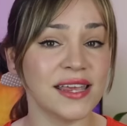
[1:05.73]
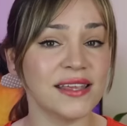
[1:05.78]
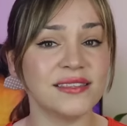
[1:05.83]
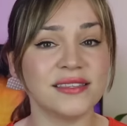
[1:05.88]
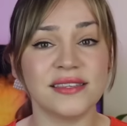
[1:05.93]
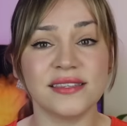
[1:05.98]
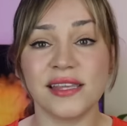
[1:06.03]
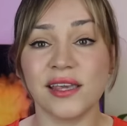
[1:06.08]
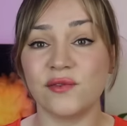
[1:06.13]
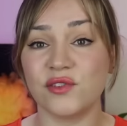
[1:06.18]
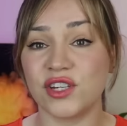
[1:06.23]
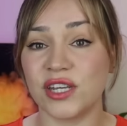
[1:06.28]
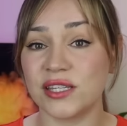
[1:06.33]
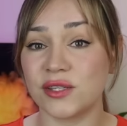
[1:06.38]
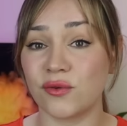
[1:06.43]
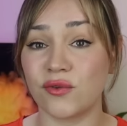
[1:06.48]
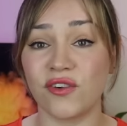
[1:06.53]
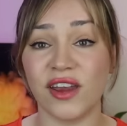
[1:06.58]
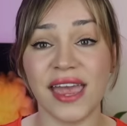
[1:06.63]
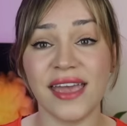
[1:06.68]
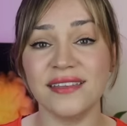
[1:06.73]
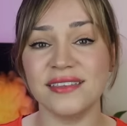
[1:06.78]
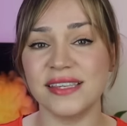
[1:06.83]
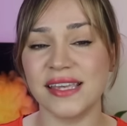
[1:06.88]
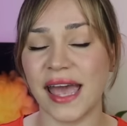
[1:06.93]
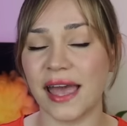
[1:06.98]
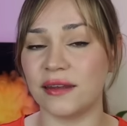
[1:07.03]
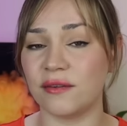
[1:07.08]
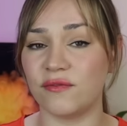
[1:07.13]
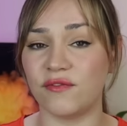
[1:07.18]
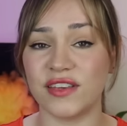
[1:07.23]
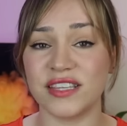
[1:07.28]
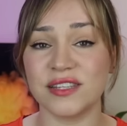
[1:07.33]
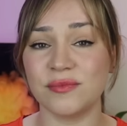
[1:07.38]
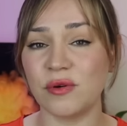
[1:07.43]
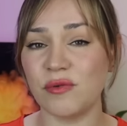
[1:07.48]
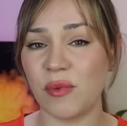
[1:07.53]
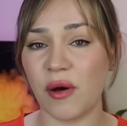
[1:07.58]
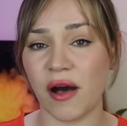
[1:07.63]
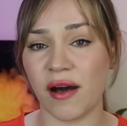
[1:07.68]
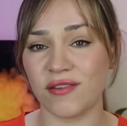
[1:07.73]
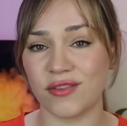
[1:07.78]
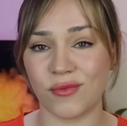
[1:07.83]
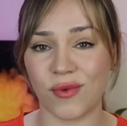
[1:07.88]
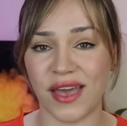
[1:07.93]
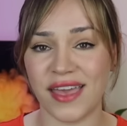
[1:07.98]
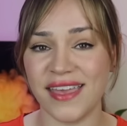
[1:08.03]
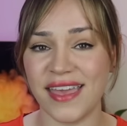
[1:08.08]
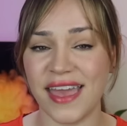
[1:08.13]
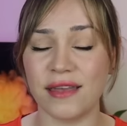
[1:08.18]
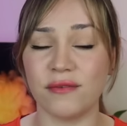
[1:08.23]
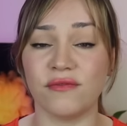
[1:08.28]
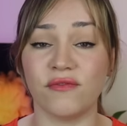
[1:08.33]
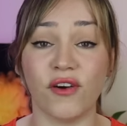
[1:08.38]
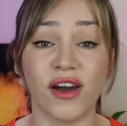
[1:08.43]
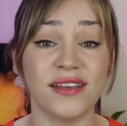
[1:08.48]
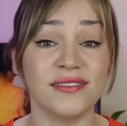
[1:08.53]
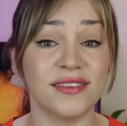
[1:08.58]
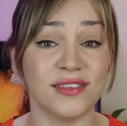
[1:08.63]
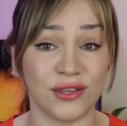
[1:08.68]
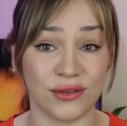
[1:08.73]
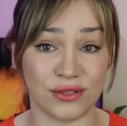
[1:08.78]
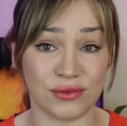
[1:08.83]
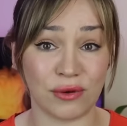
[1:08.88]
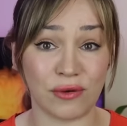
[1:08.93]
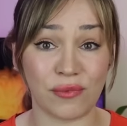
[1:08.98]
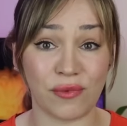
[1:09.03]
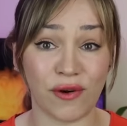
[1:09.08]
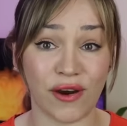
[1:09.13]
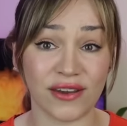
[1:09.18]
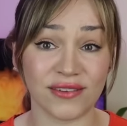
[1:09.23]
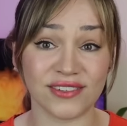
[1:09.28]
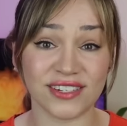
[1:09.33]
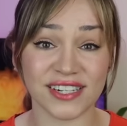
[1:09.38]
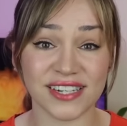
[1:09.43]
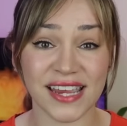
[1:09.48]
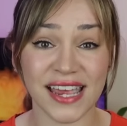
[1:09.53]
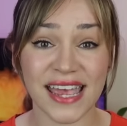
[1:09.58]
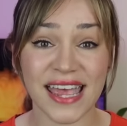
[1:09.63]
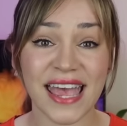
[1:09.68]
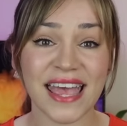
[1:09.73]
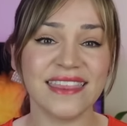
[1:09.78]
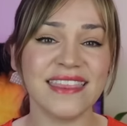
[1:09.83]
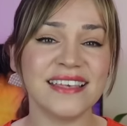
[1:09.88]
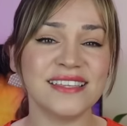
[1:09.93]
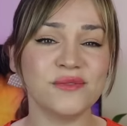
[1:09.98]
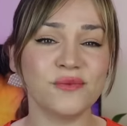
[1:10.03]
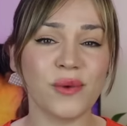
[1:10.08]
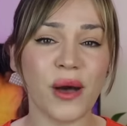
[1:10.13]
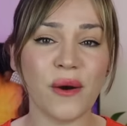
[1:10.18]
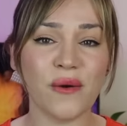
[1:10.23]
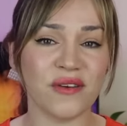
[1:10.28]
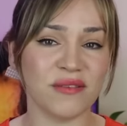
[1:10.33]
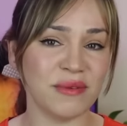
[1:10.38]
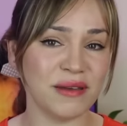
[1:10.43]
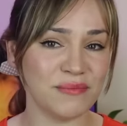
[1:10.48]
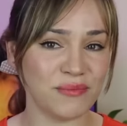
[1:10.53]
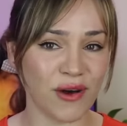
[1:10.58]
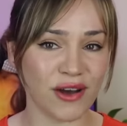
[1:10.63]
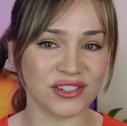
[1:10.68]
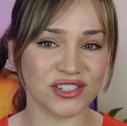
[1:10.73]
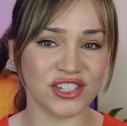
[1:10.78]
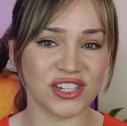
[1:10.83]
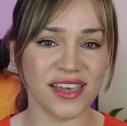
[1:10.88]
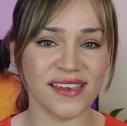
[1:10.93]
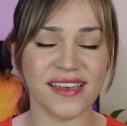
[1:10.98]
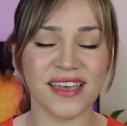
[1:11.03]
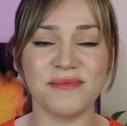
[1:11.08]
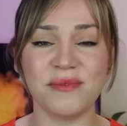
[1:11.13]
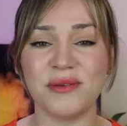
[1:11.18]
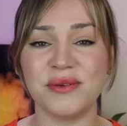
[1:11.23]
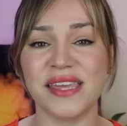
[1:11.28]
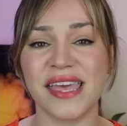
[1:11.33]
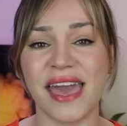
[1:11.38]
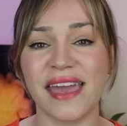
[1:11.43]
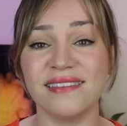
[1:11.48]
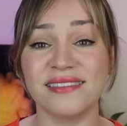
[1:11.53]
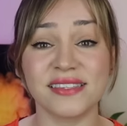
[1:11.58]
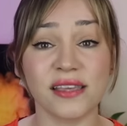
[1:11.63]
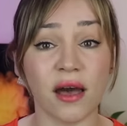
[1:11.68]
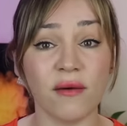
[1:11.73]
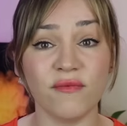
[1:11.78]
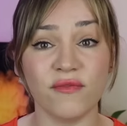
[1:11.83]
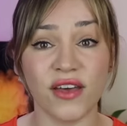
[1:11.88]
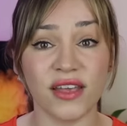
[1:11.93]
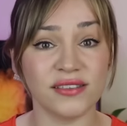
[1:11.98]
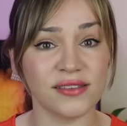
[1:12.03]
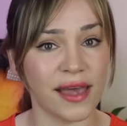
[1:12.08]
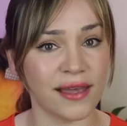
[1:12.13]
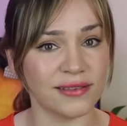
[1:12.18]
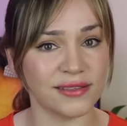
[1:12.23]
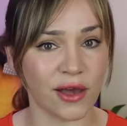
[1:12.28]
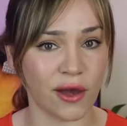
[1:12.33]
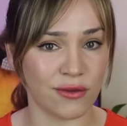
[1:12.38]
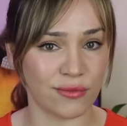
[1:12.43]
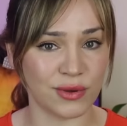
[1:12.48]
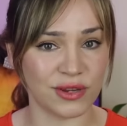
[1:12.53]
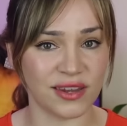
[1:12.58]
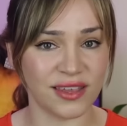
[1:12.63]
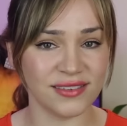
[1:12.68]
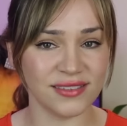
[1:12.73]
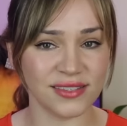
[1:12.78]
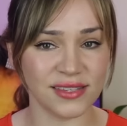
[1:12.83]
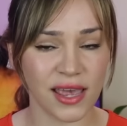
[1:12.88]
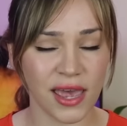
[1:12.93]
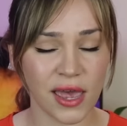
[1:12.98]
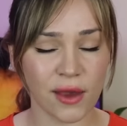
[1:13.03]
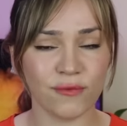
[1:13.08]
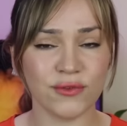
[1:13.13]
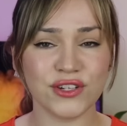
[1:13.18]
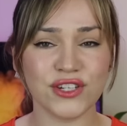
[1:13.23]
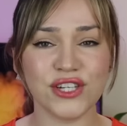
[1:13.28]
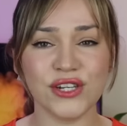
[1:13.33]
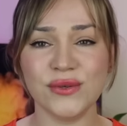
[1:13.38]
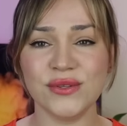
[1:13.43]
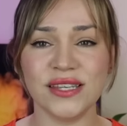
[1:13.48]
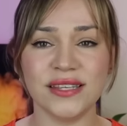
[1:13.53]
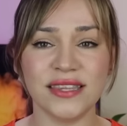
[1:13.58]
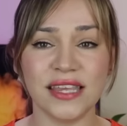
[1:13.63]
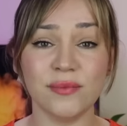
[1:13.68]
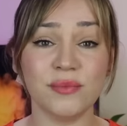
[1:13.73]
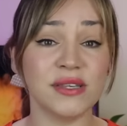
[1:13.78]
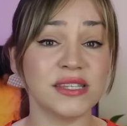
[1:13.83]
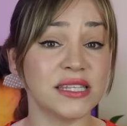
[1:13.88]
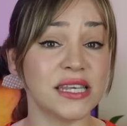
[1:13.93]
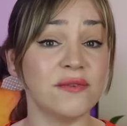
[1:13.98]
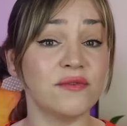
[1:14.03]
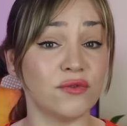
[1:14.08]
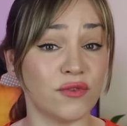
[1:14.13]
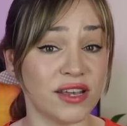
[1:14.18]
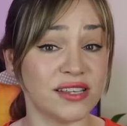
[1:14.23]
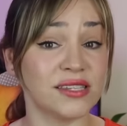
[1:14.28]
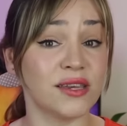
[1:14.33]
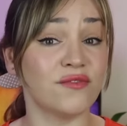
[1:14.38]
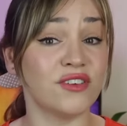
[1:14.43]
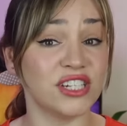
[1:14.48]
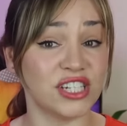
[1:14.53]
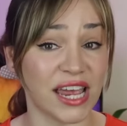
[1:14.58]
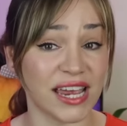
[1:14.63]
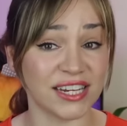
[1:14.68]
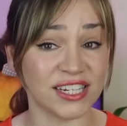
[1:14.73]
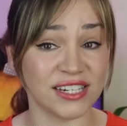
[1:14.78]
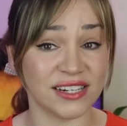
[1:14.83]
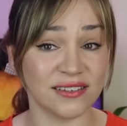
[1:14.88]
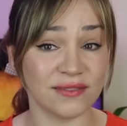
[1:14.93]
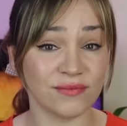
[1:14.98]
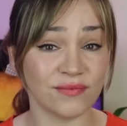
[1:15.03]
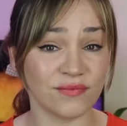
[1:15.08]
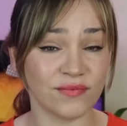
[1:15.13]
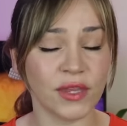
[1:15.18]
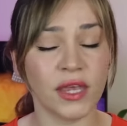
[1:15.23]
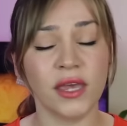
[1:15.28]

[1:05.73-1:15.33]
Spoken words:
it's as if she's creating an invisible pathway, inviting you to approach. This welcoming posture communicates comfort and openness, reducing the perceived risk of rejection.